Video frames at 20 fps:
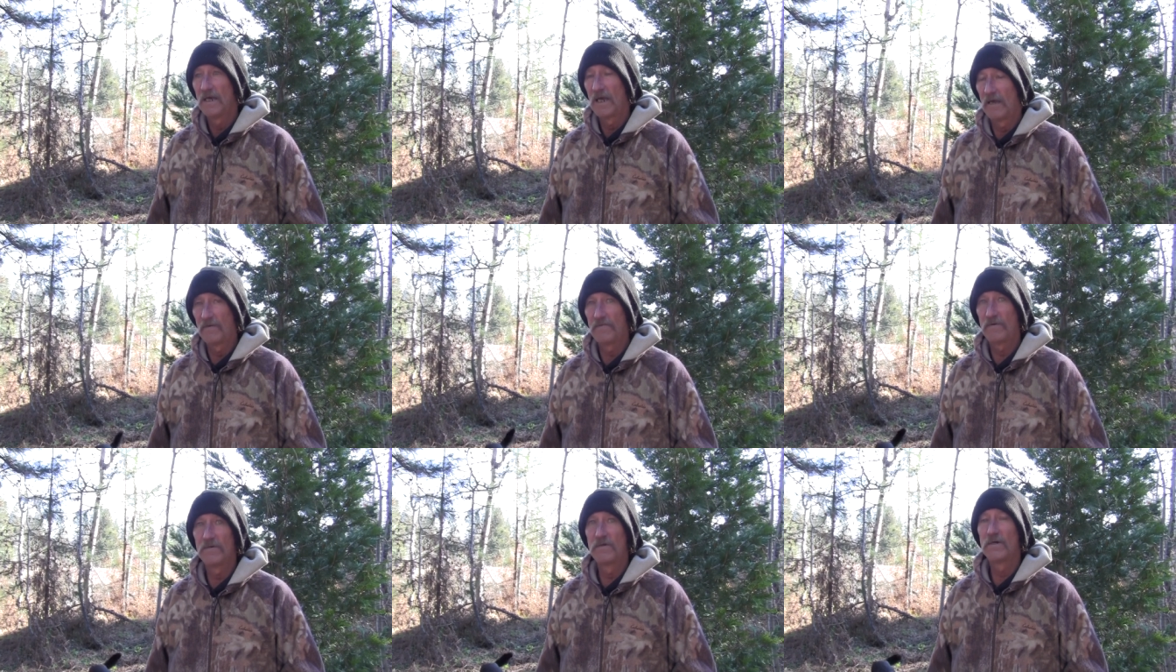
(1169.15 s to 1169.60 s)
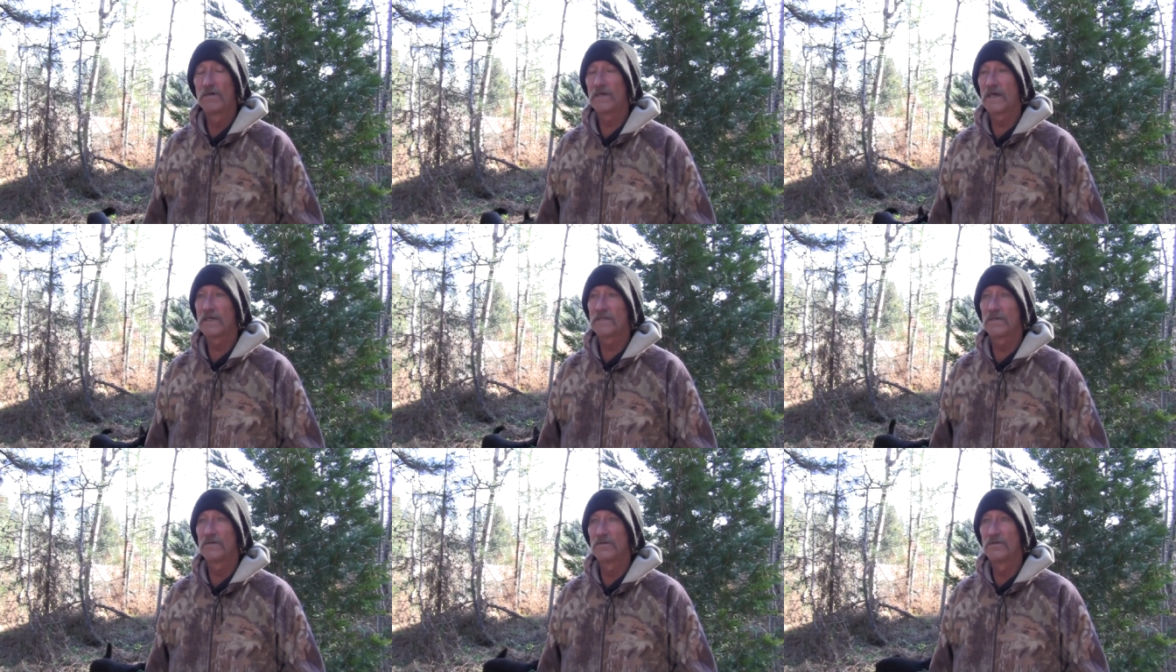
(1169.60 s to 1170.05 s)
If you look
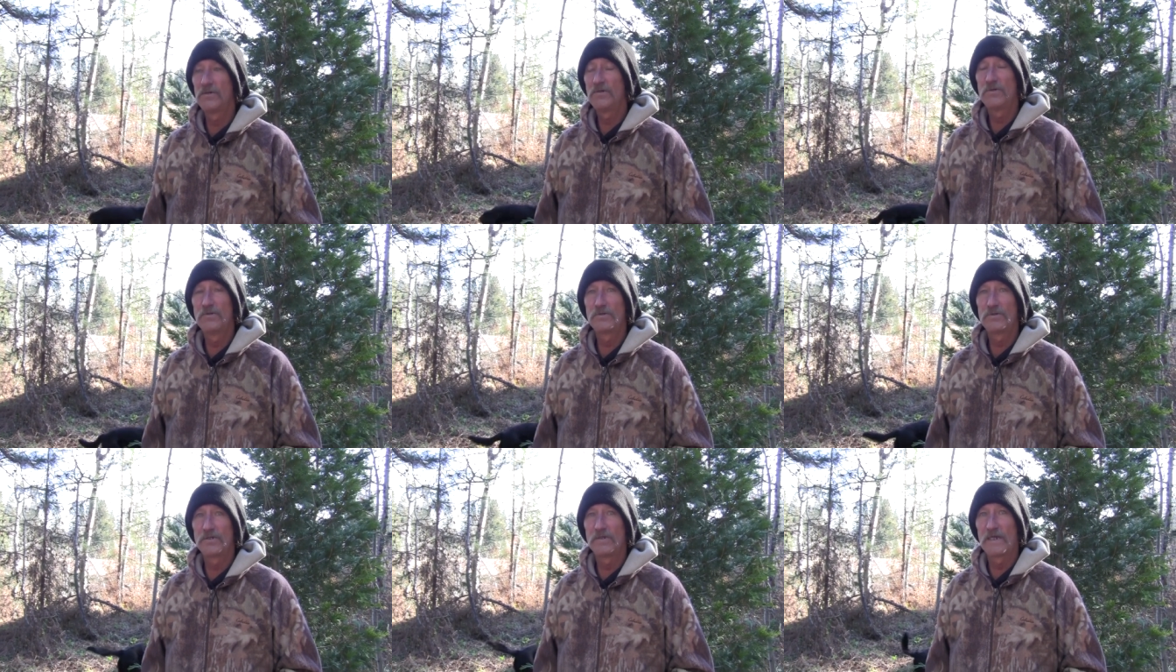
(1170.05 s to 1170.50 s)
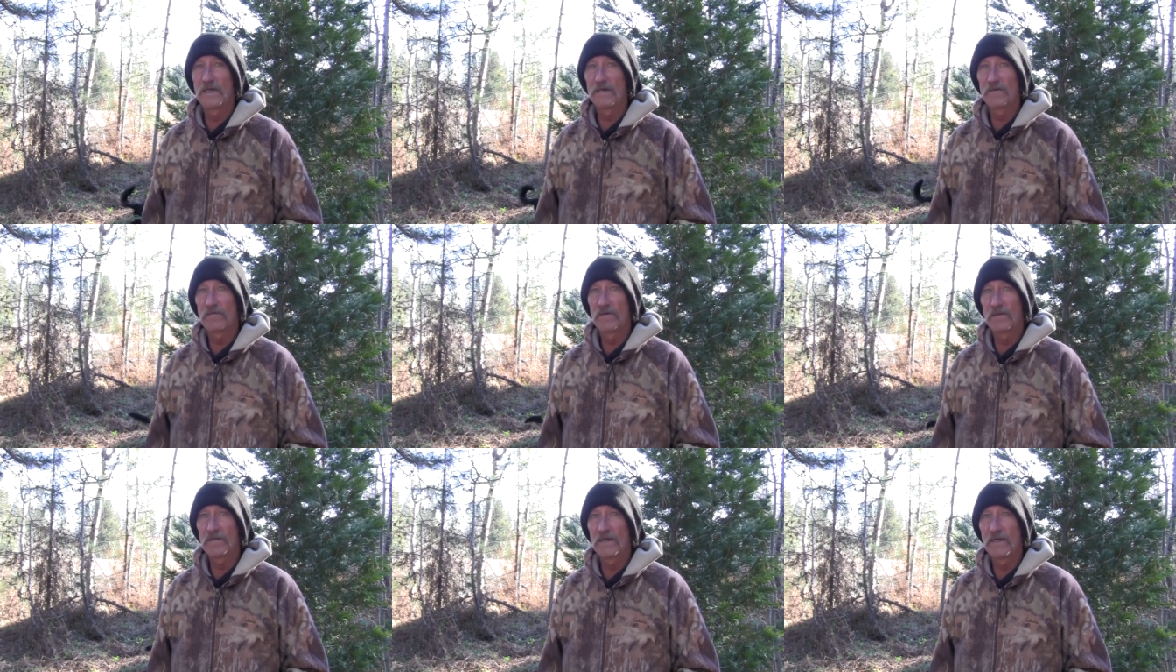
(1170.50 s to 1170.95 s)
at the news and
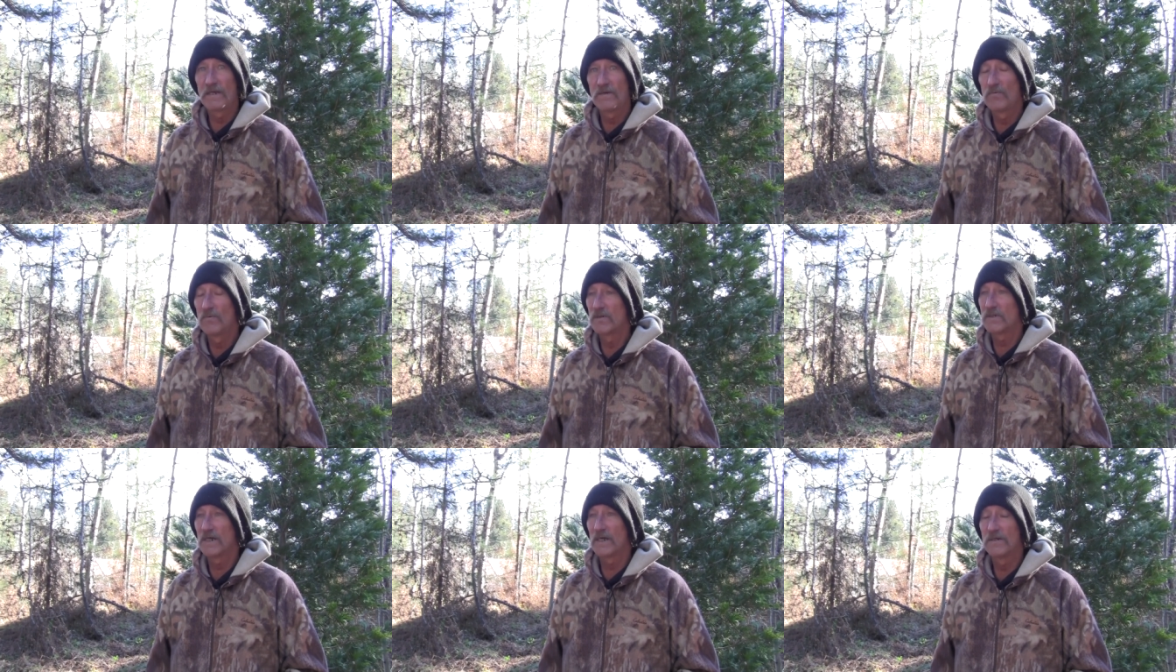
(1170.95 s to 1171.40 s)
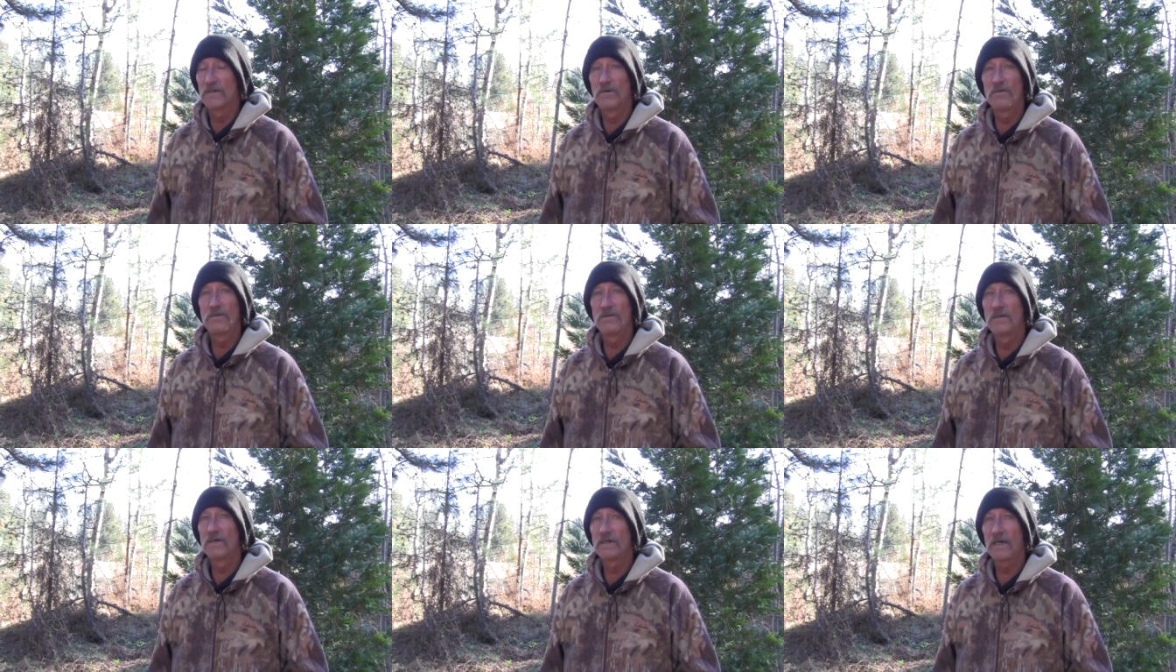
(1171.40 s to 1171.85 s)
everything, which I
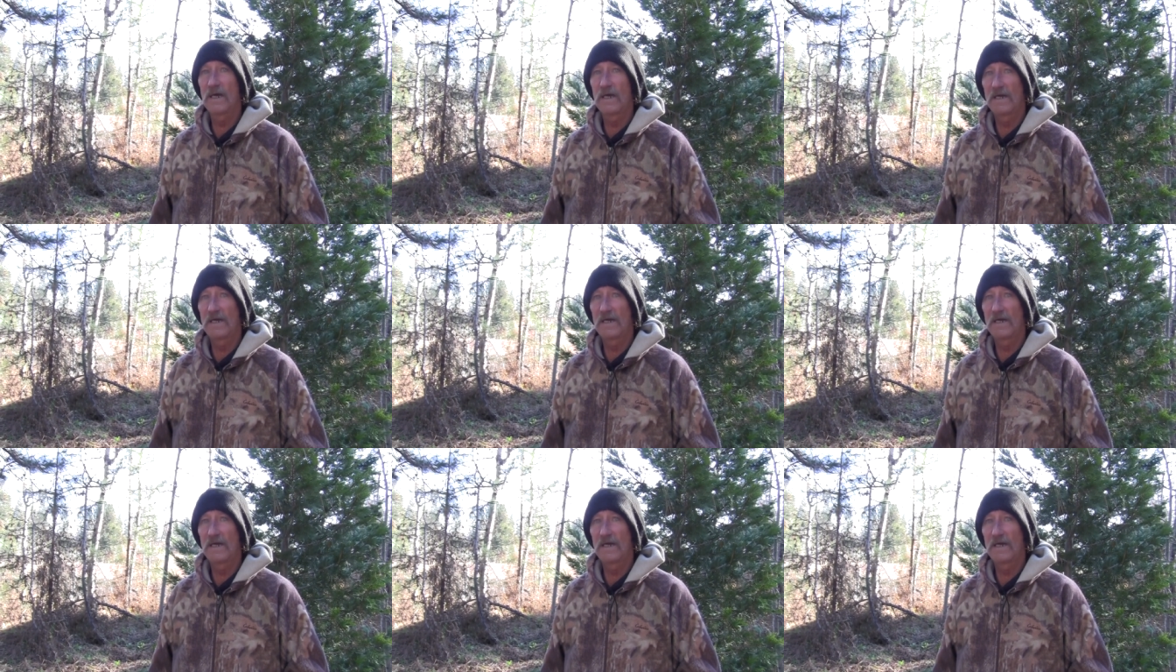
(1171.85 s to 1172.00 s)
don't look